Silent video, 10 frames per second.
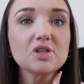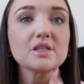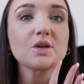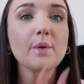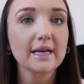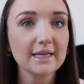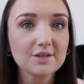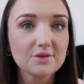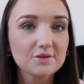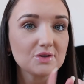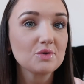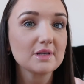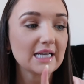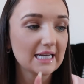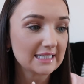me just quickly do
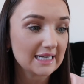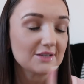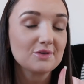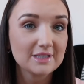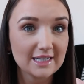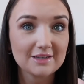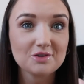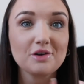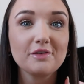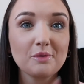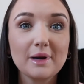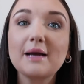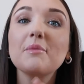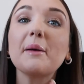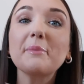the taste test on TikTok if you want to
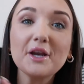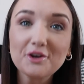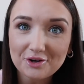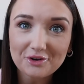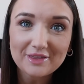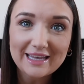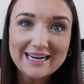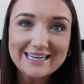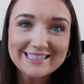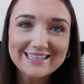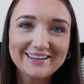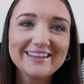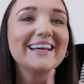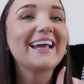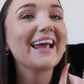get my opinion on these.
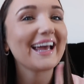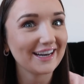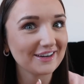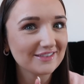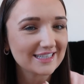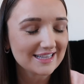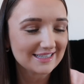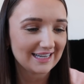Head over to the